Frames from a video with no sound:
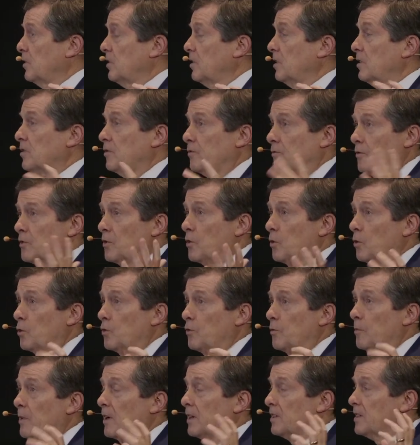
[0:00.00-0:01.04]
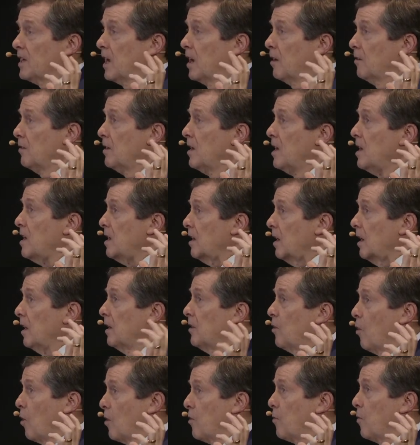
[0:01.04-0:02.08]
which is, for those from out of town,
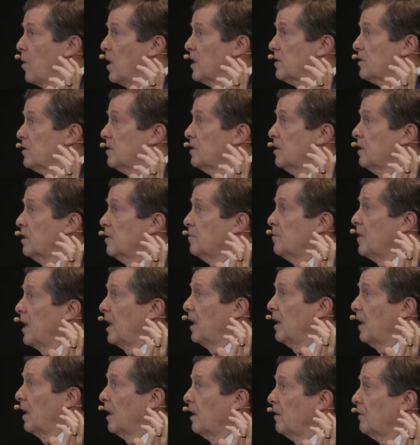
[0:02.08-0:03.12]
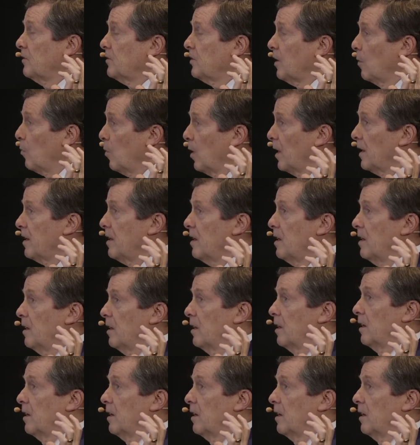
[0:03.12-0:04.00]
northwest and somewhat